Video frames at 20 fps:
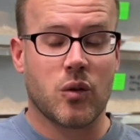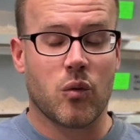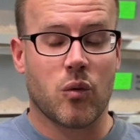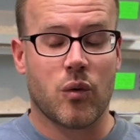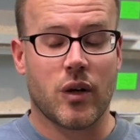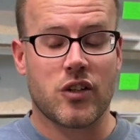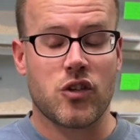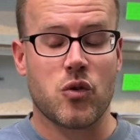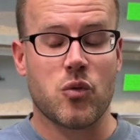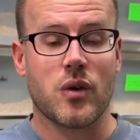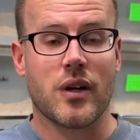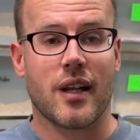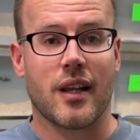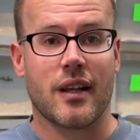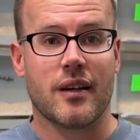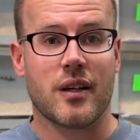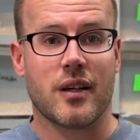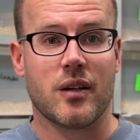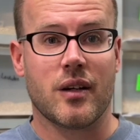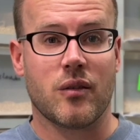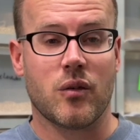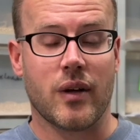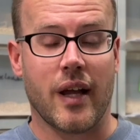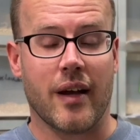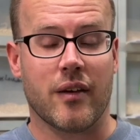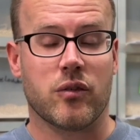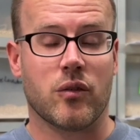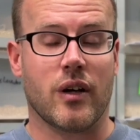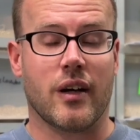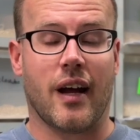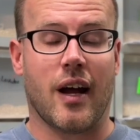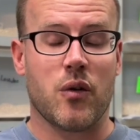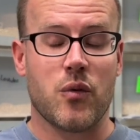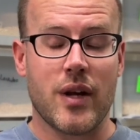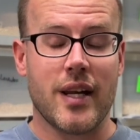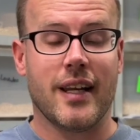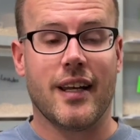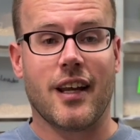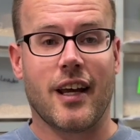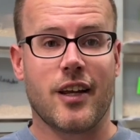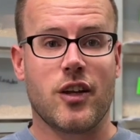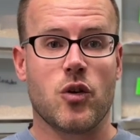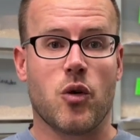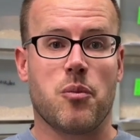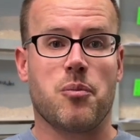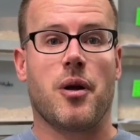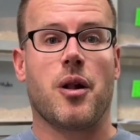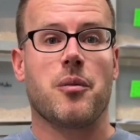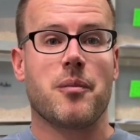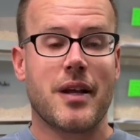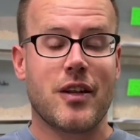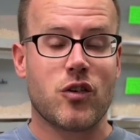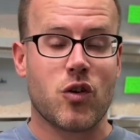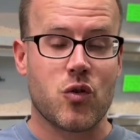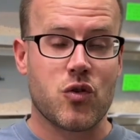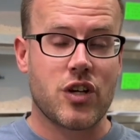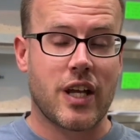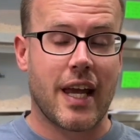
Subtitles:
what you will, yeah, I really like your palmettos.